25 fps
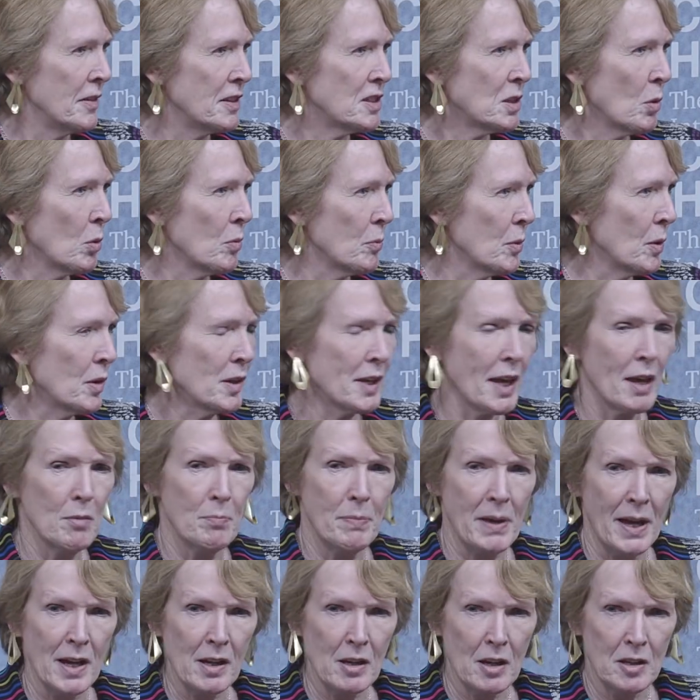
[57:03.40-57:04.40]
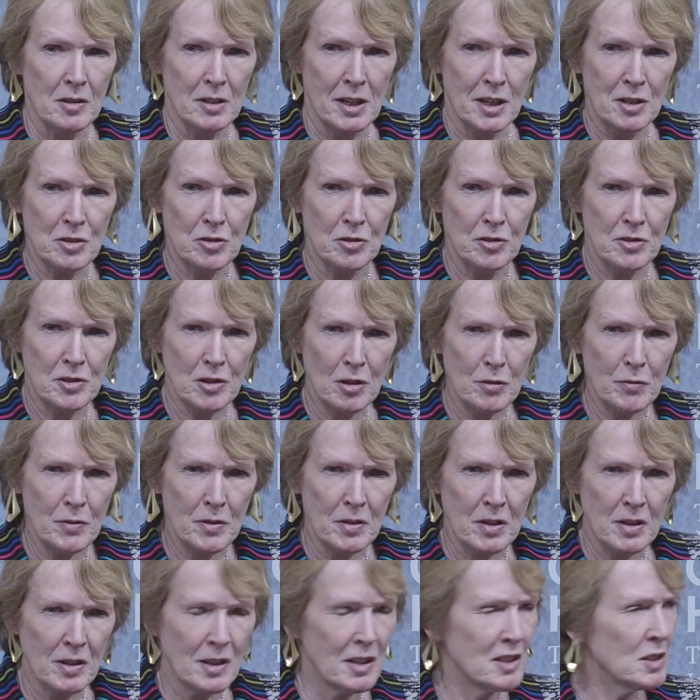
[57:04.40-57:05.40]
say, well, we'll get back our national sovereignty,
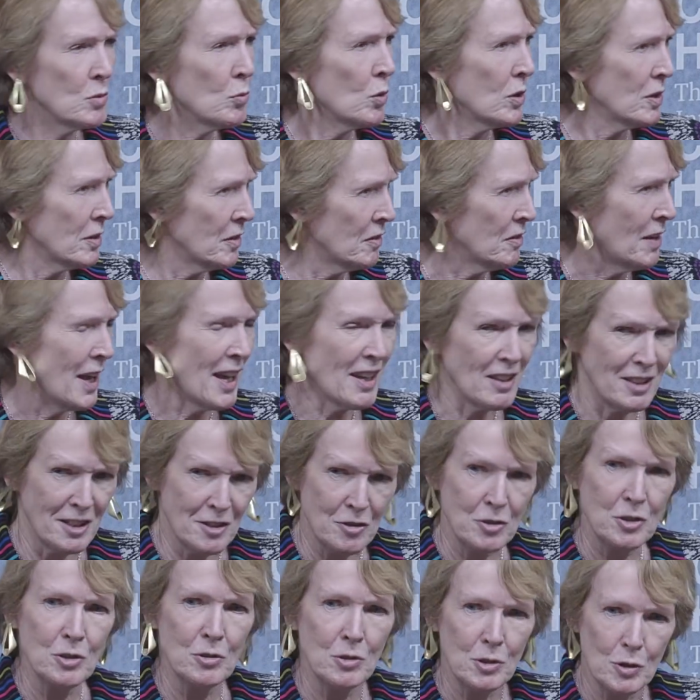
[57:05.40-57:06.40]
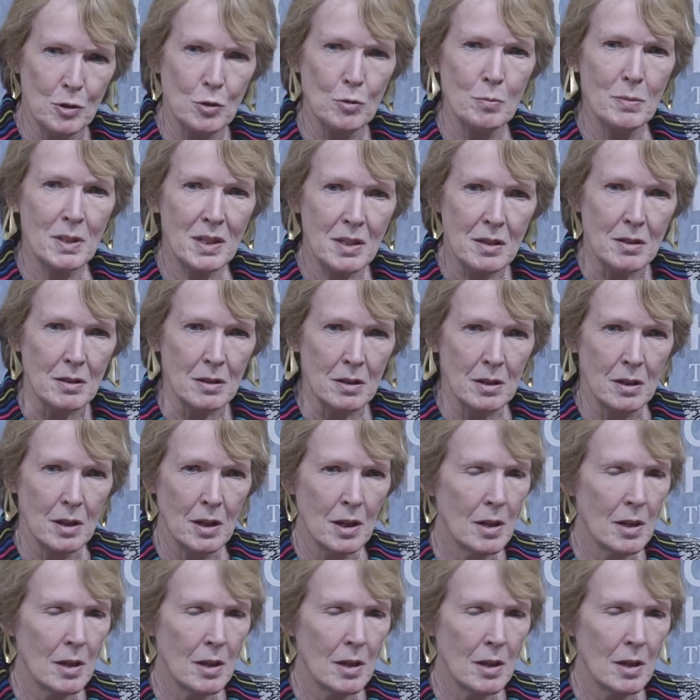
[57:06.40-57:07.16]
and I say, what exactly do you mean?